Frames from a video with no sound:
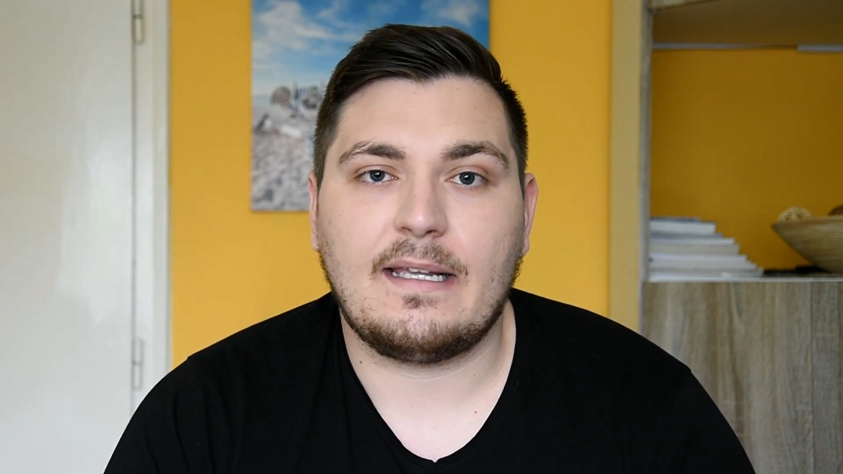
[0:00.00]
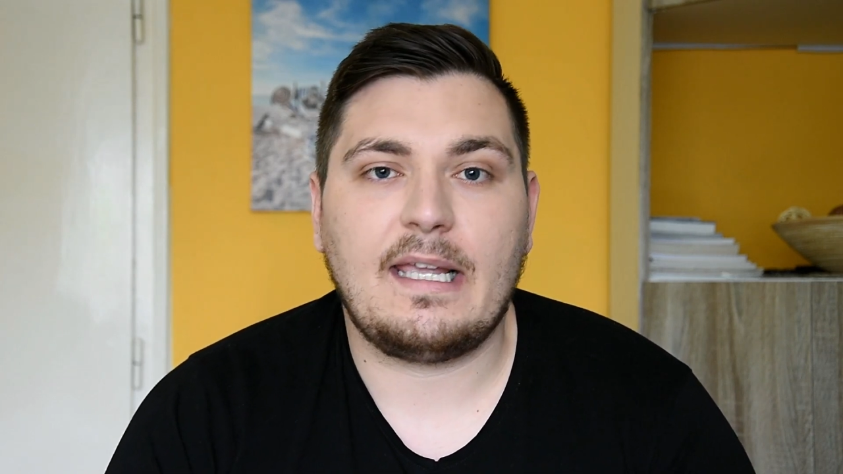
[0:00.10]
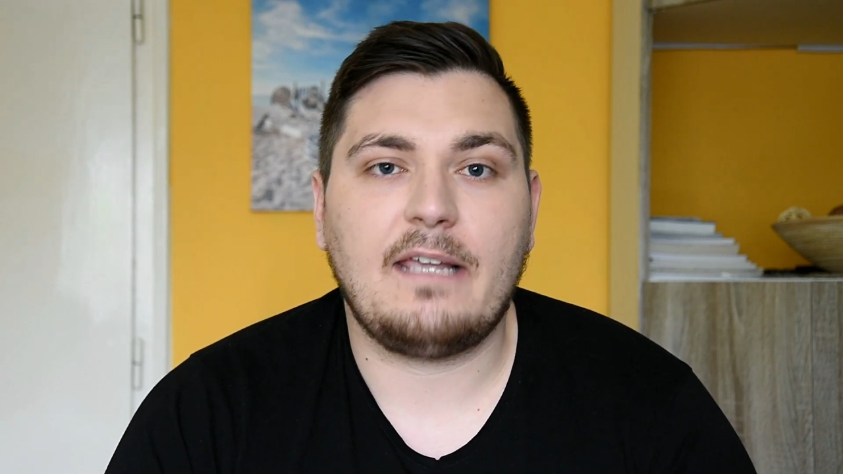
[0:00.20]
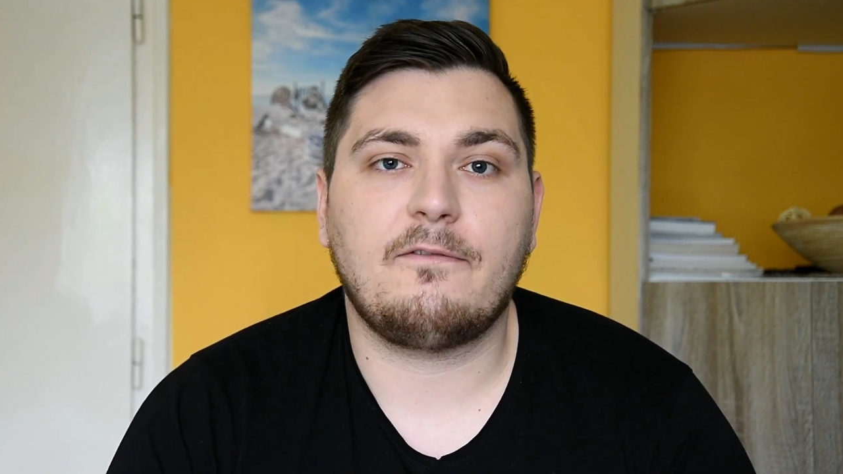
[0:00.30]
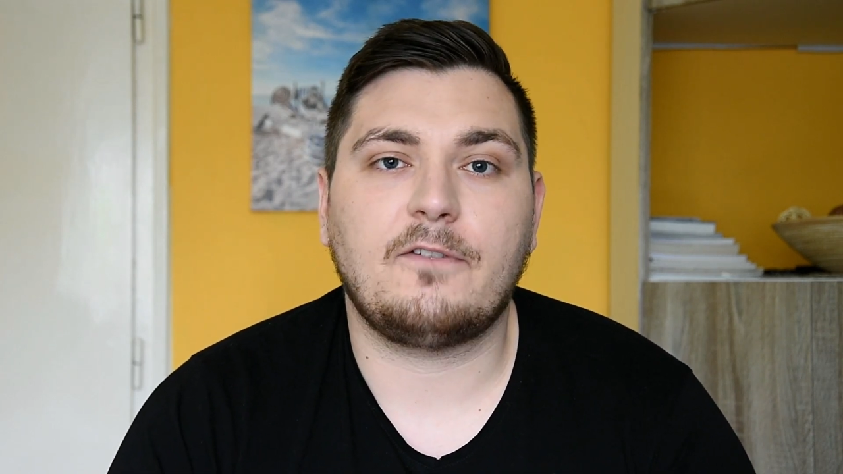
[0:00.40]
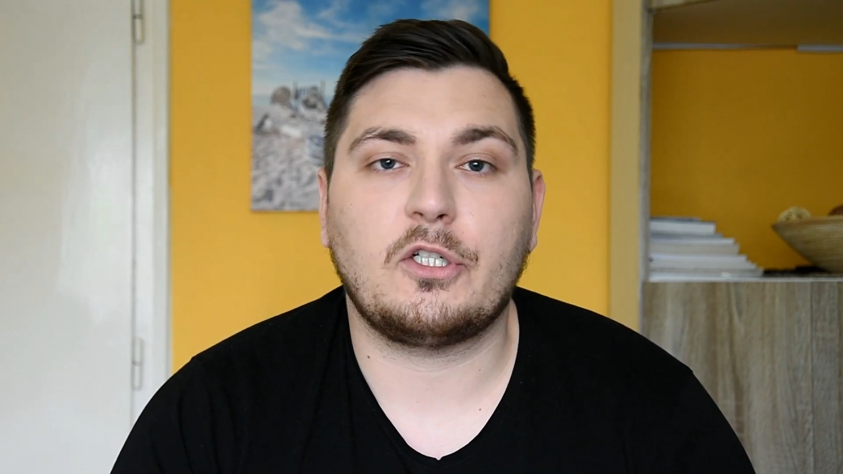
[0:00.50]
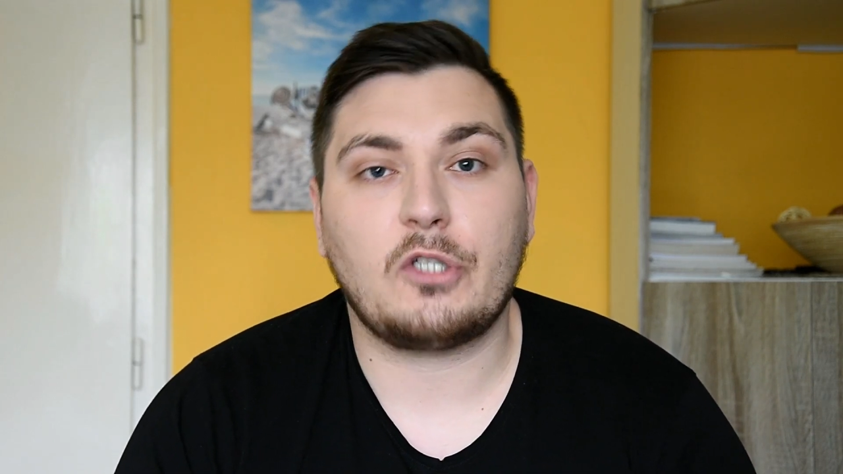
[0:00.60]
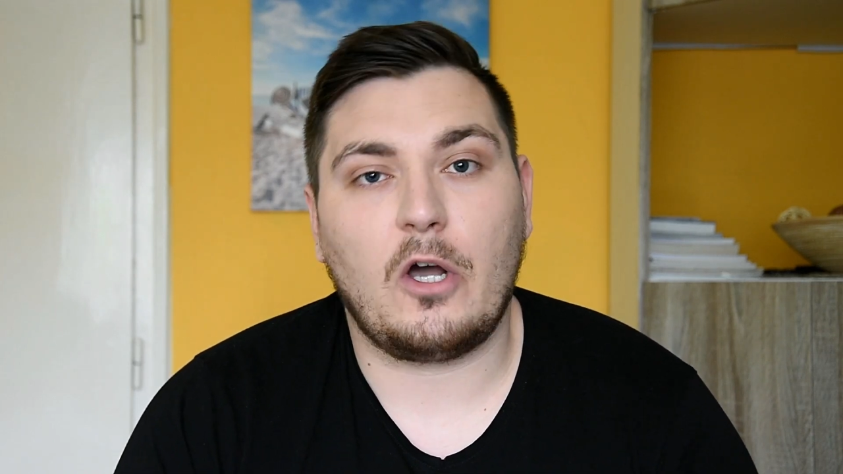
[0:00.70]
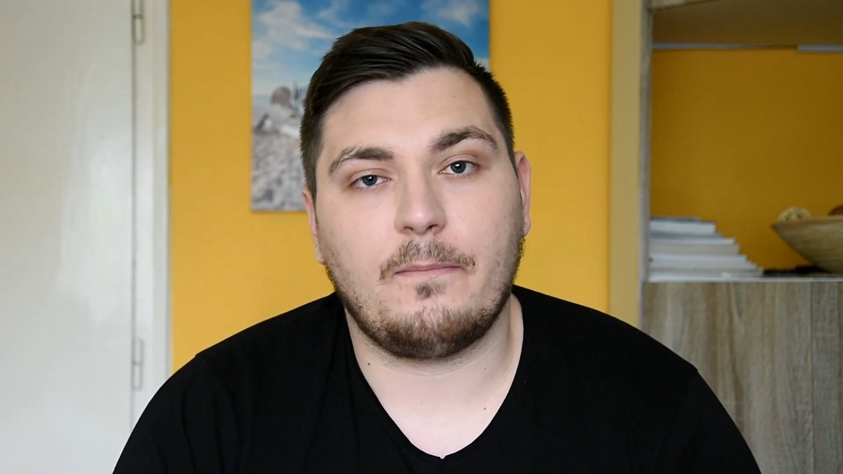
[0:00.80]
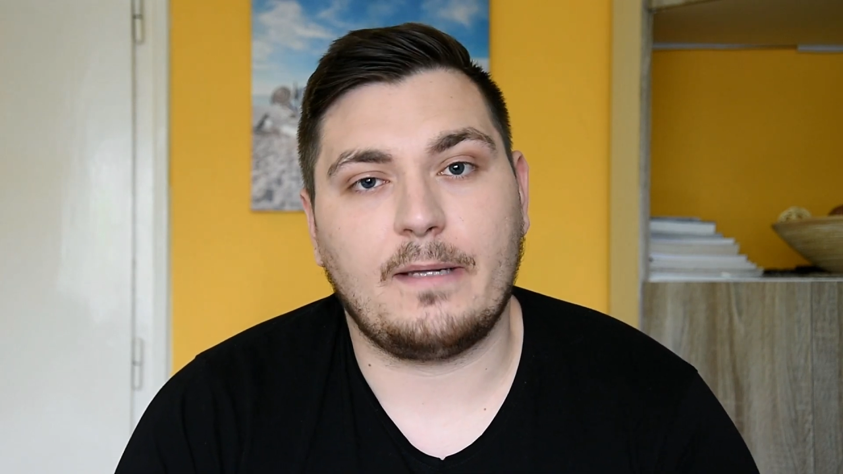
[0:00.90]
if the
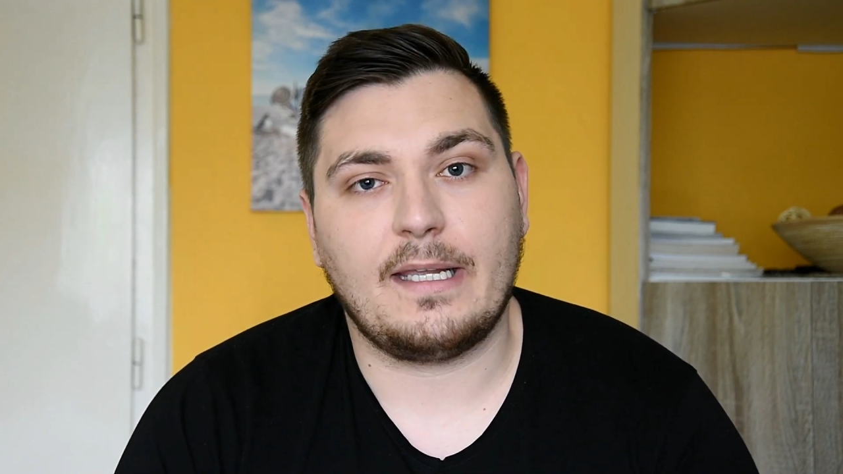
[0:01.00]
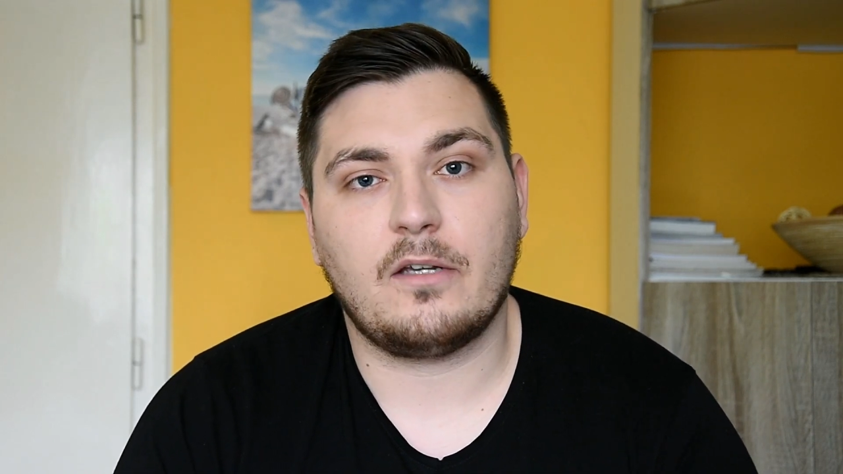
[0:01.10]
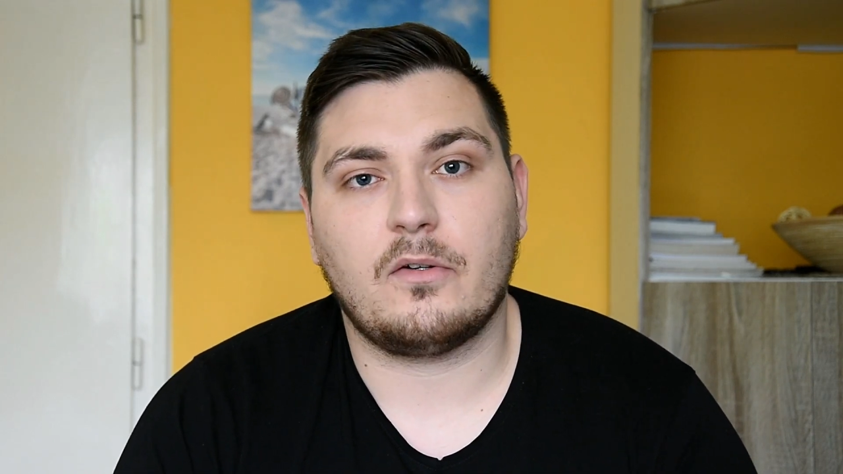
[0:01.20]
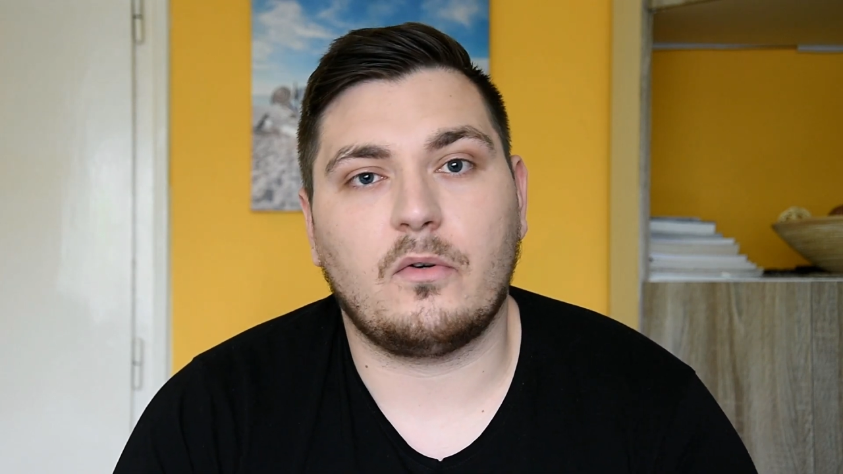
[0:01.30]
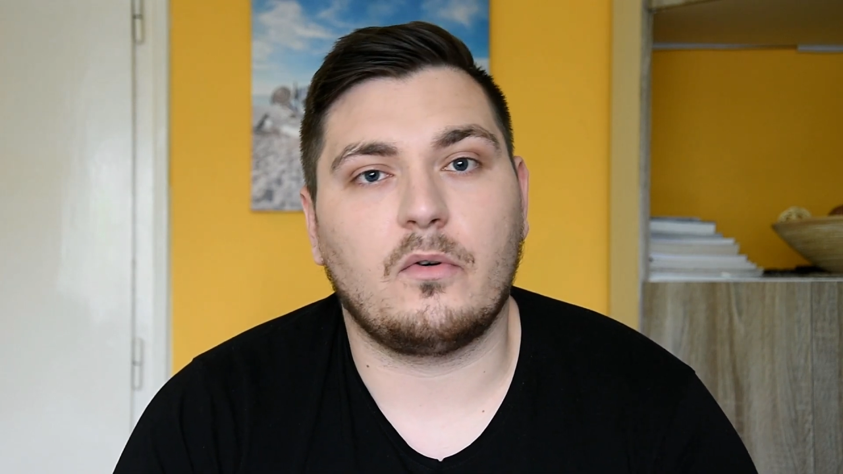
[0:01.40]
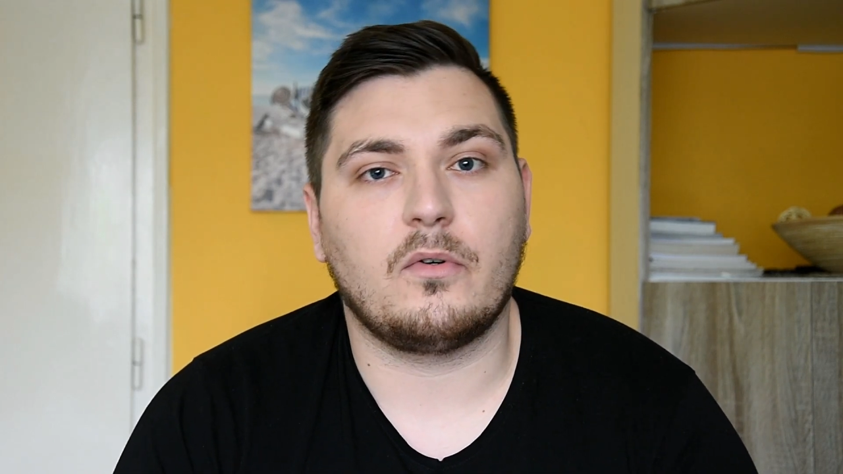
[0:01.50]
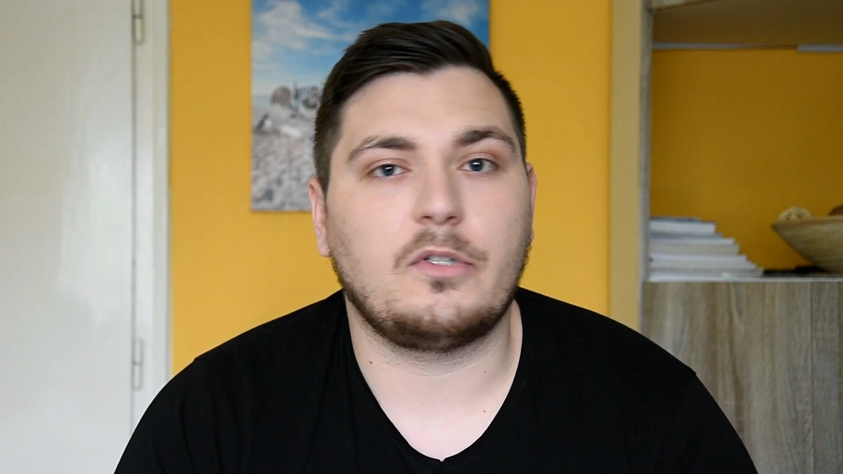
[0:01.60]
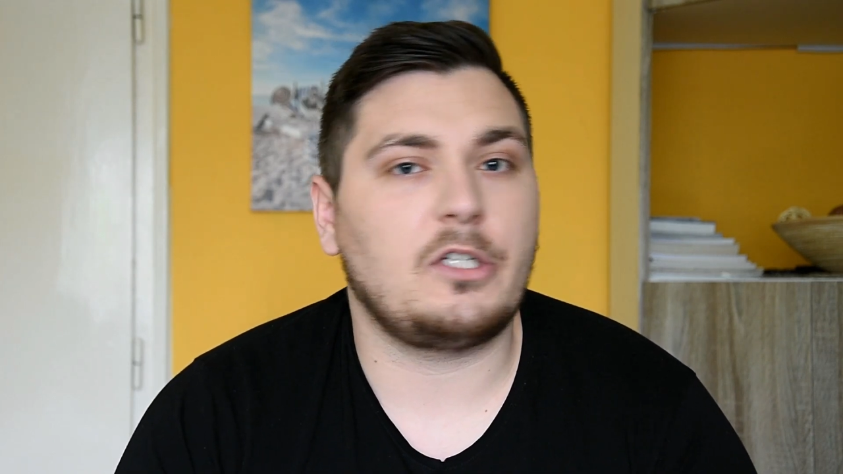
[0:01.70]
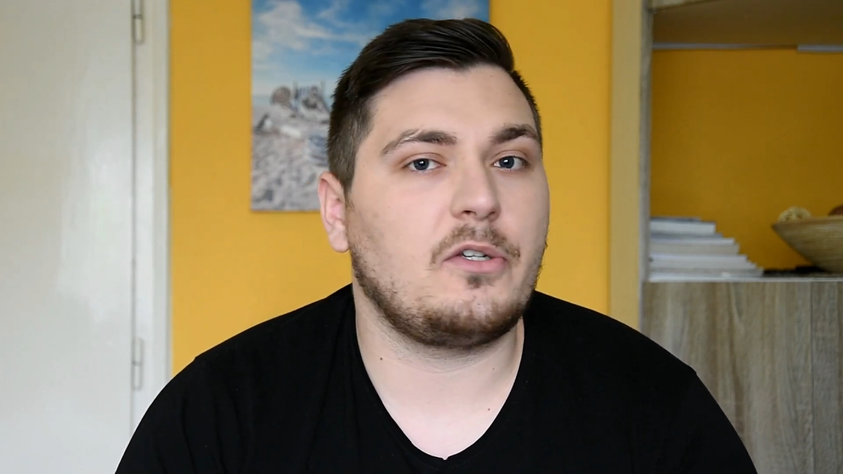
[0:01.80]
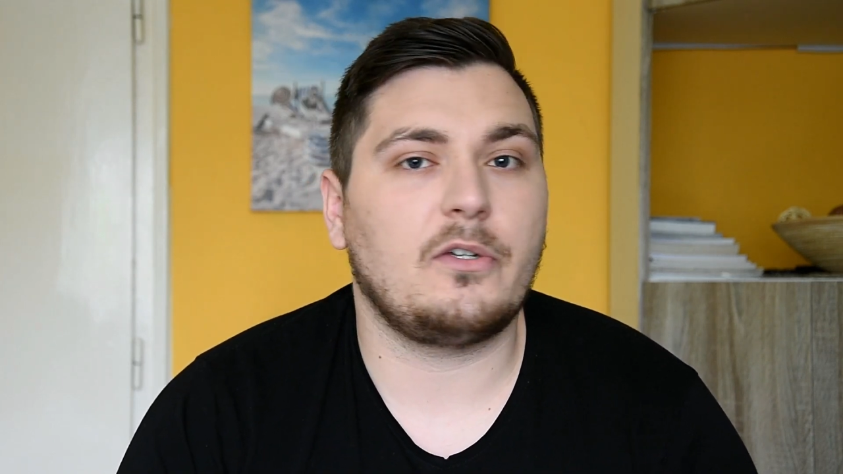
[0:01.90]
topic or
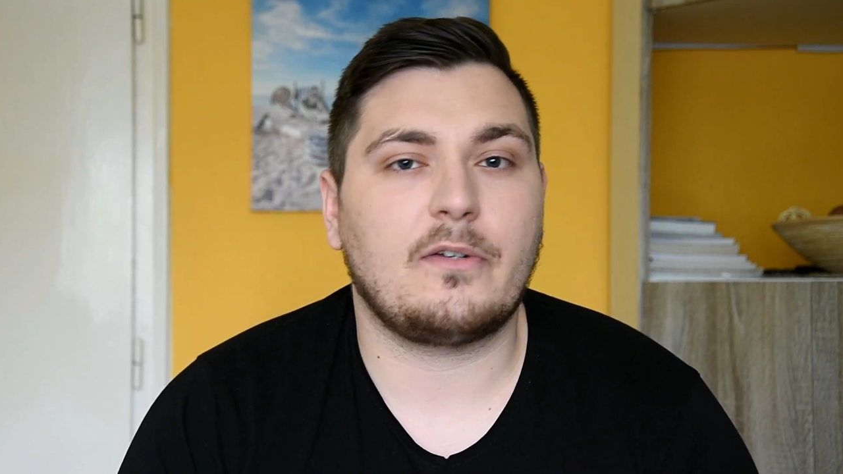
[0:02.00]
the new